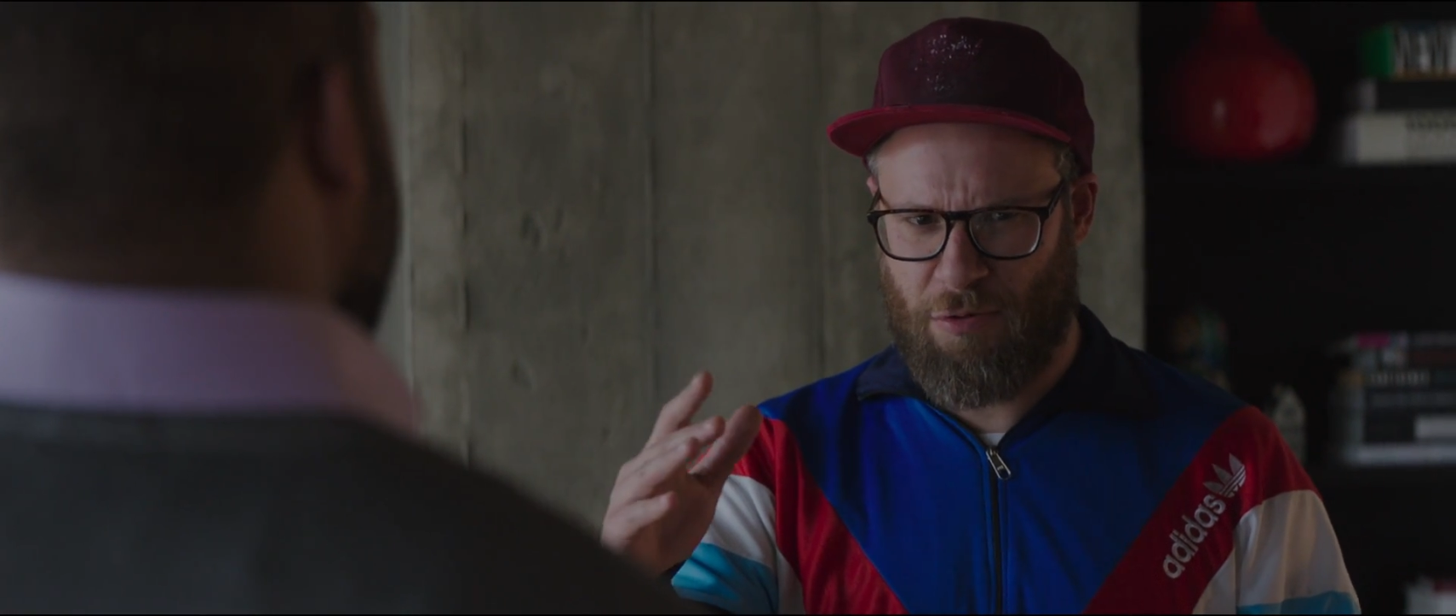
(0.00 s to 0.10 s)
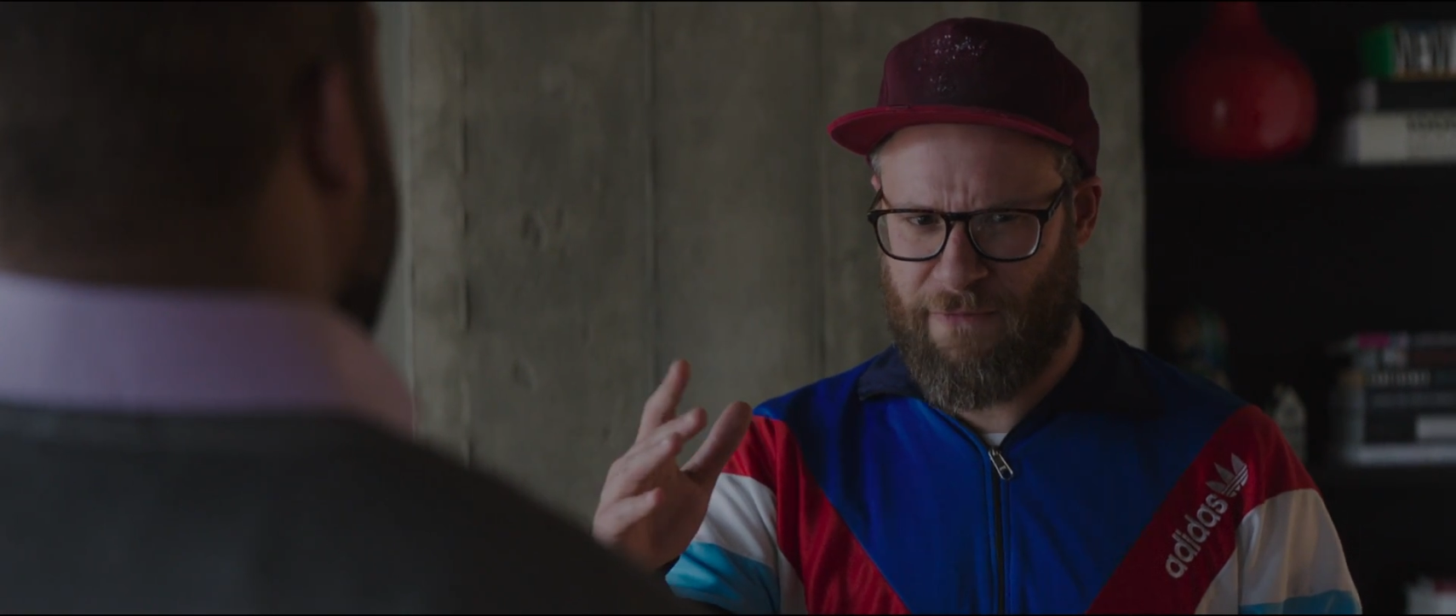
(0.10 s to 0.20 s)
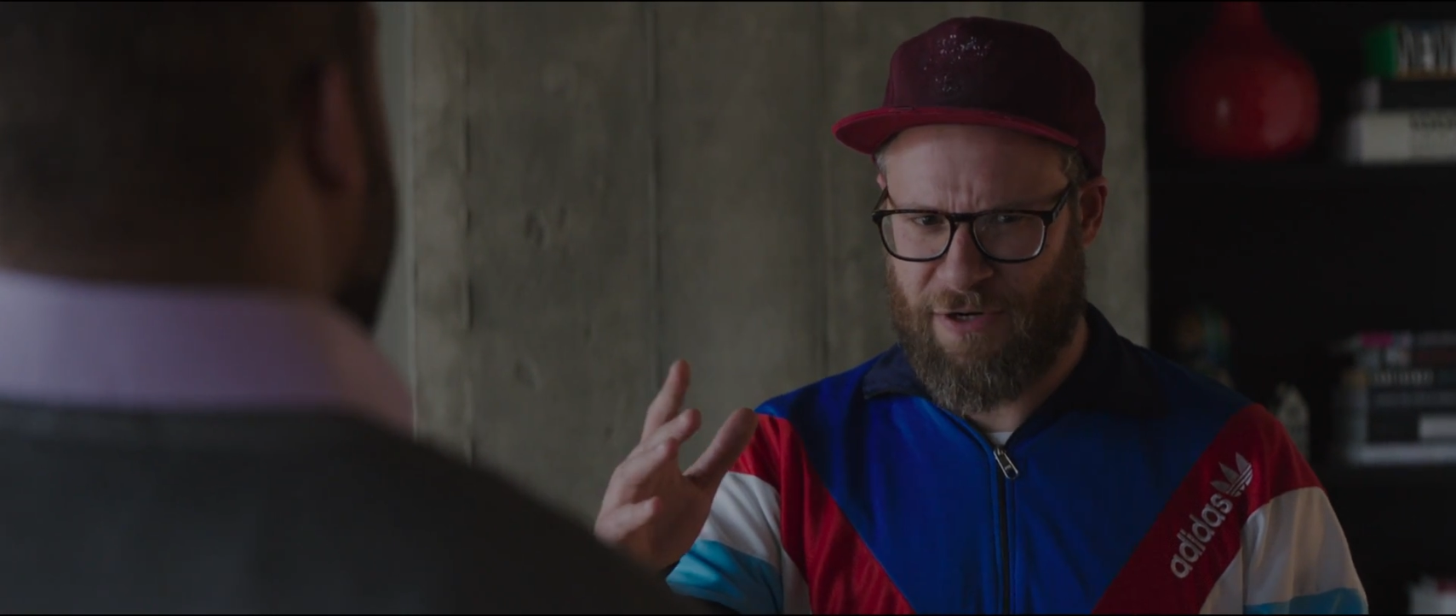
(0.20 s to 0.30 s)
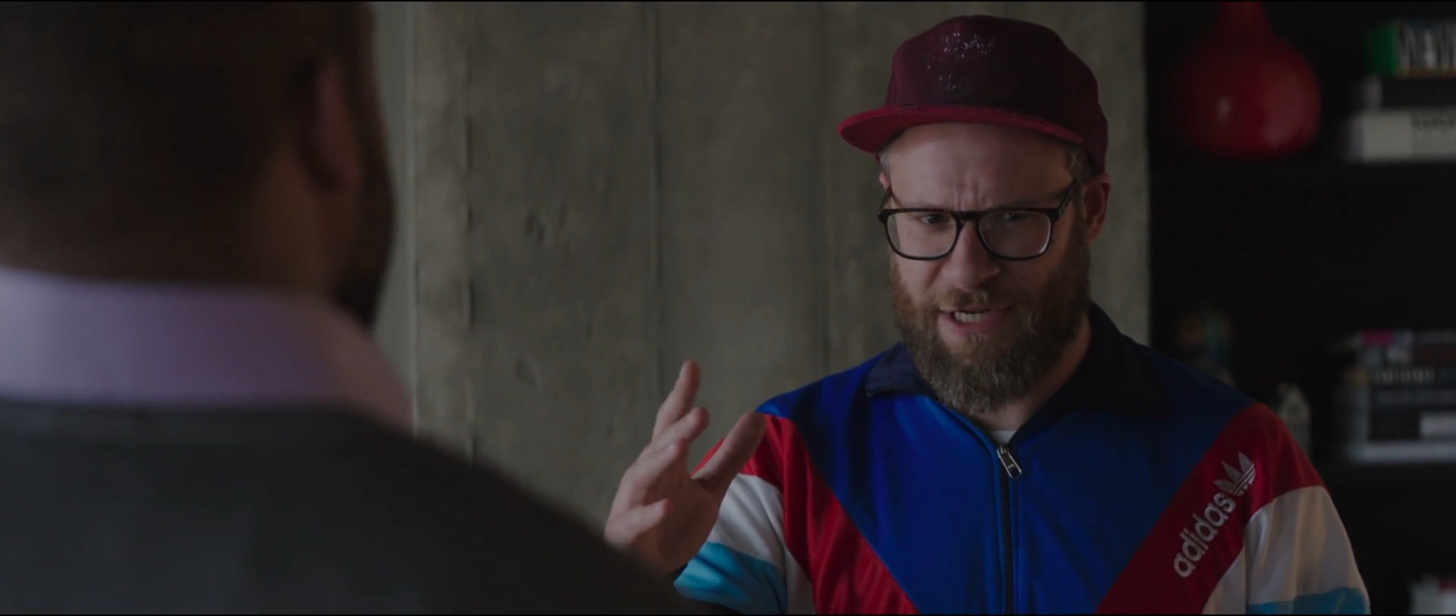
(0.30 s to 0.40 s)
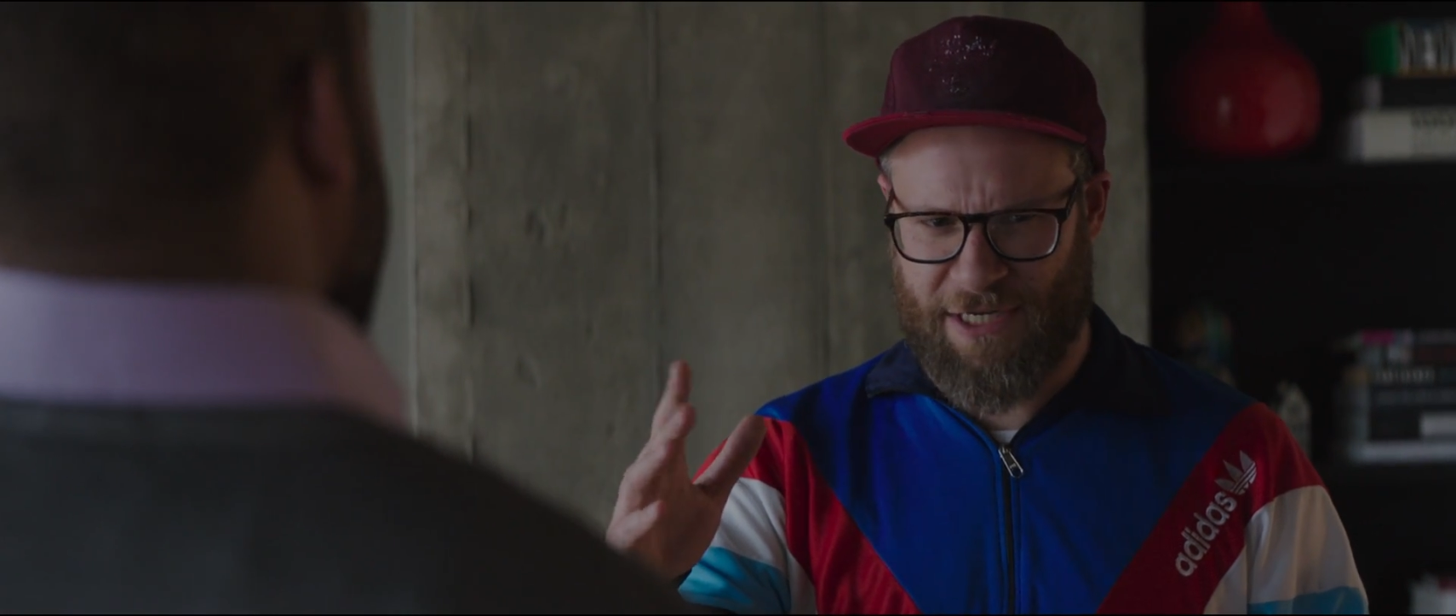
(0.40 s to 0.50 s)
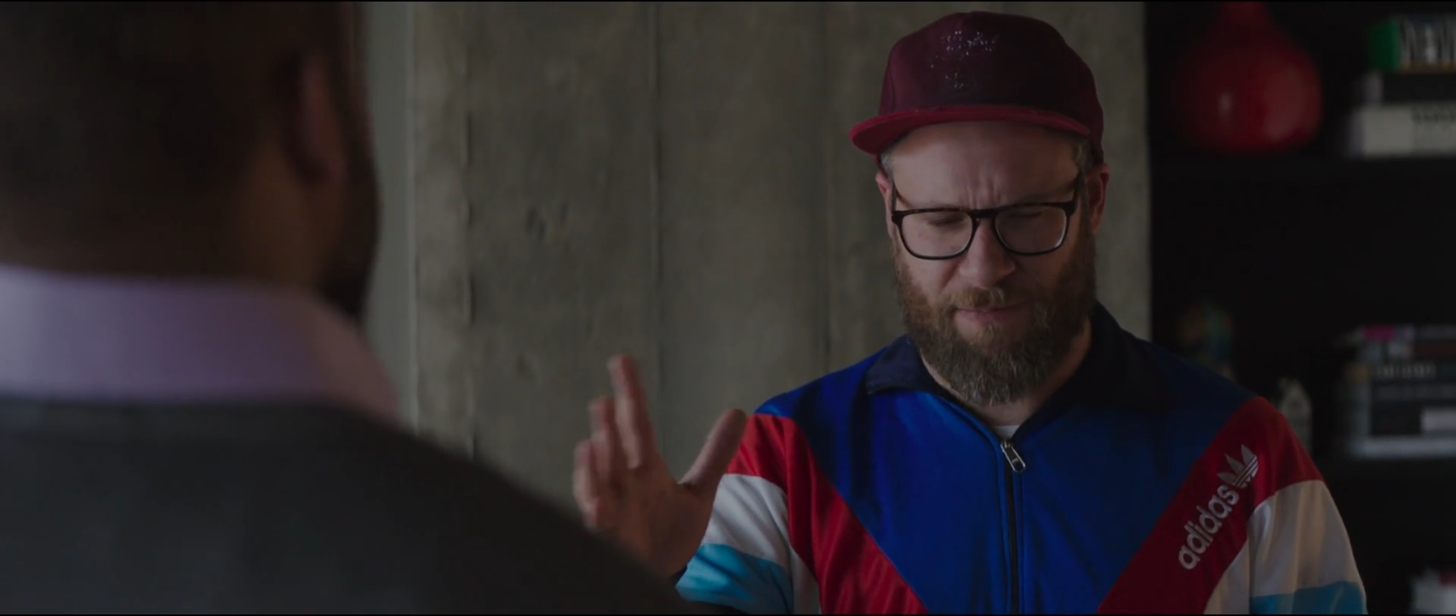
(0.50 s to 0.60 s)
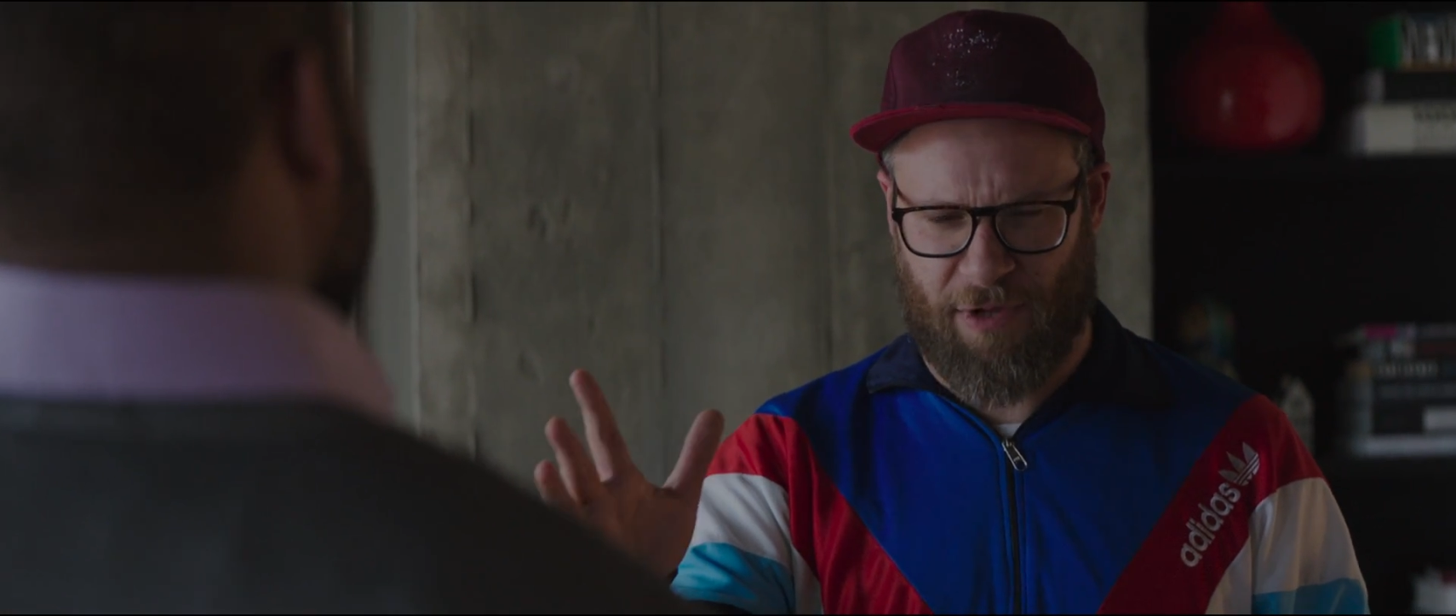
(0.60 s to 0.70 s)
universe has a